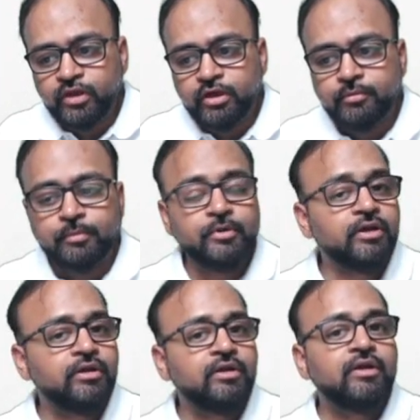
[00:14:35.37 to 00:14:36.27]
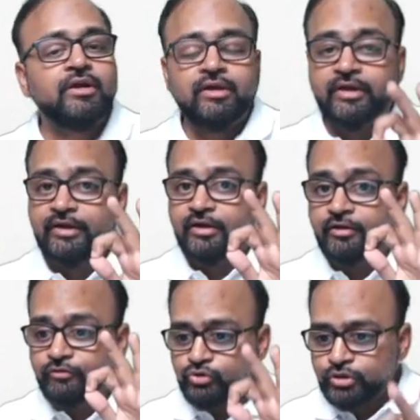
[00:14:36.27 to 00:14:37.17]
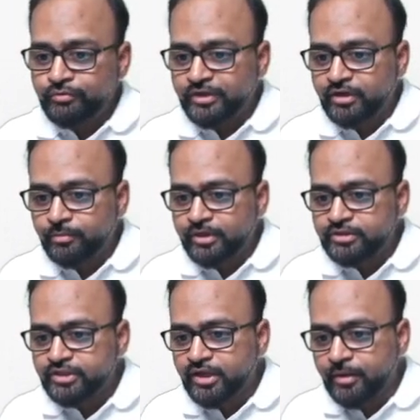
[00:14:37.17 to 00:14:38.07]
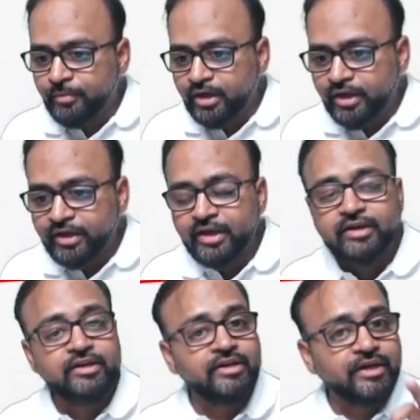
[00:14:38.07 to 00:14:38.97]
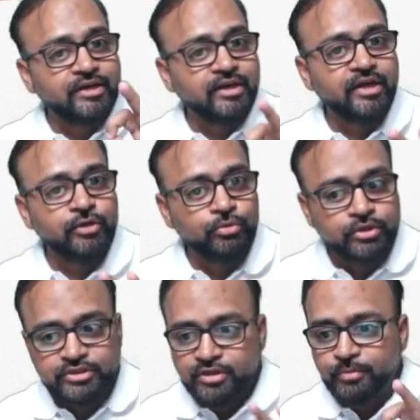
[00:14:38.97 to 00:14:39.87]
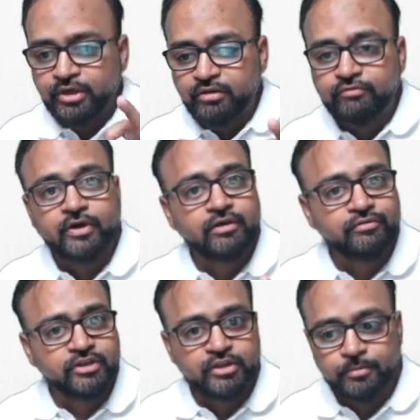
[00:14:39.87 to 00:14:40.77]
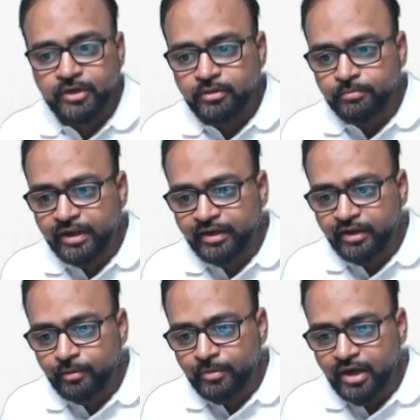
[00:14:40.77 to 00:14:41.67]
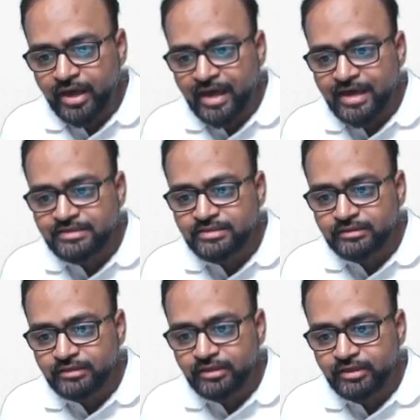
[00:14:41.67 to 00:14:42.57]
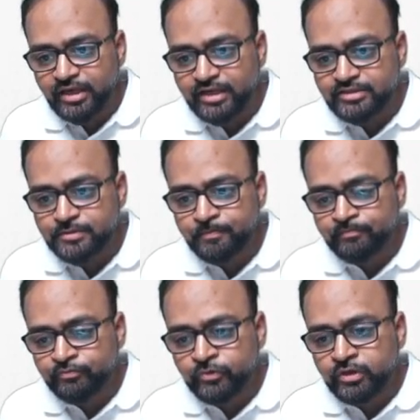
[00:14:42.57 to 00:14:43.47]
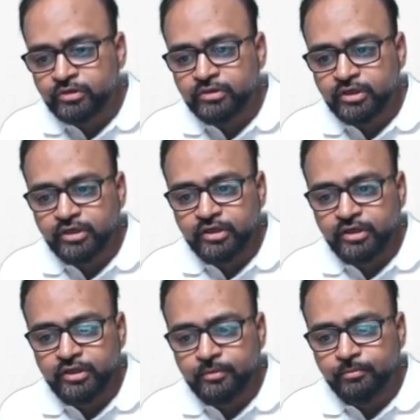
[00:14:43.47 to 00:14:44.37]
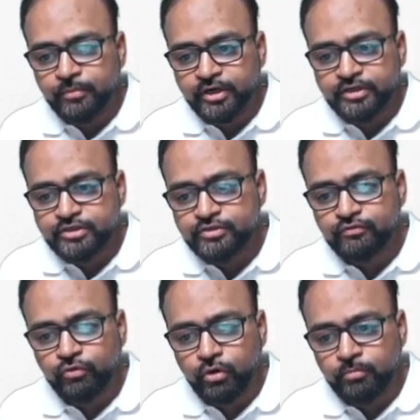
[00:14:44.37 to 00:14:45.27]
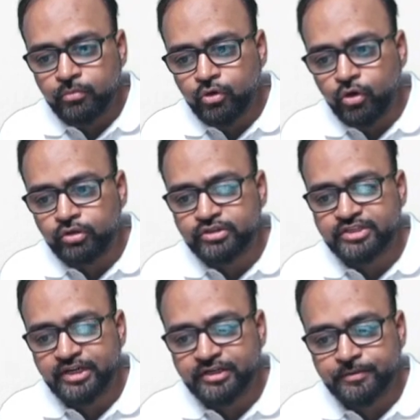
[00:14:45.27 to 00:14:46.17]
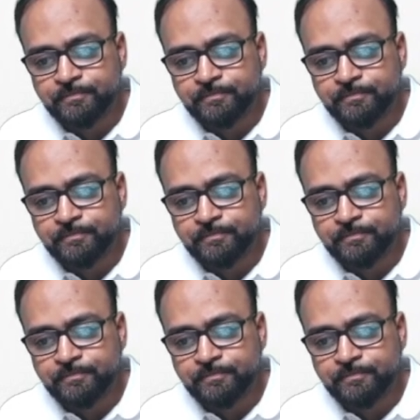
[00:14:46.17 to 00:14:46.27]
Remember, right? Diffusion weighted imaging MRI can detect an acute ischemic infarct within the brain parenchyma as early as 30 minutes from onset.